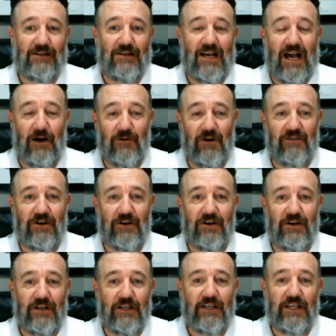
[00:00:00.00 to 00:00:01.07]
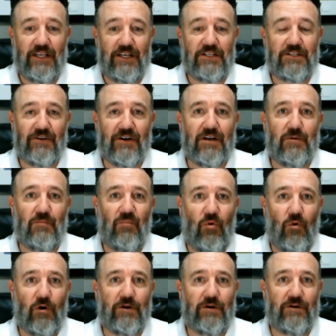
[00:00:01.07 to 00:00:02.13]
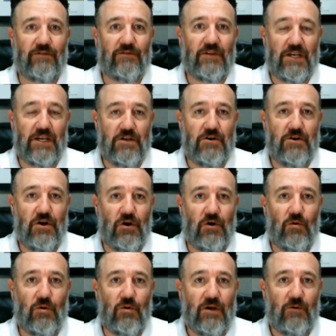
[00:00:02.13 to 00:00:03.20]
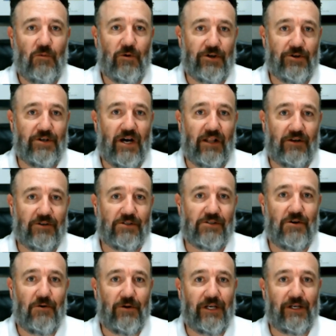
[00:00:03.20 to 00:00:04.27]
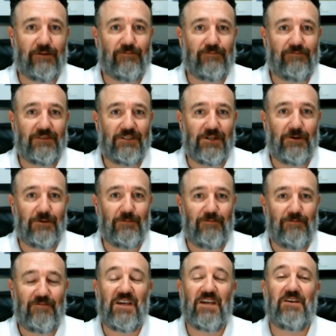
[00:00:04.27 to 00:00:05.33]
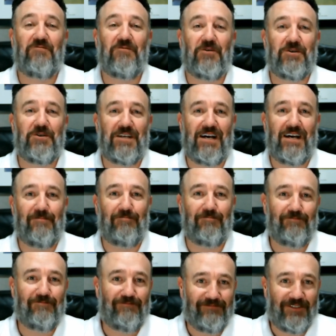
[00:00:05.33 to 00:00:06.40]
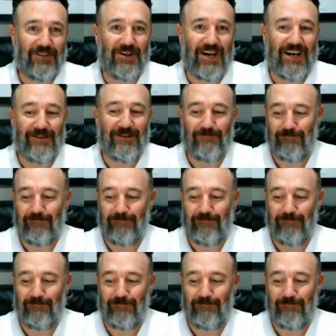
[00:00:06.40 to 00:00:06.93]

However, it is very important that you know where your dollar is going. So thank you for your time. Good night.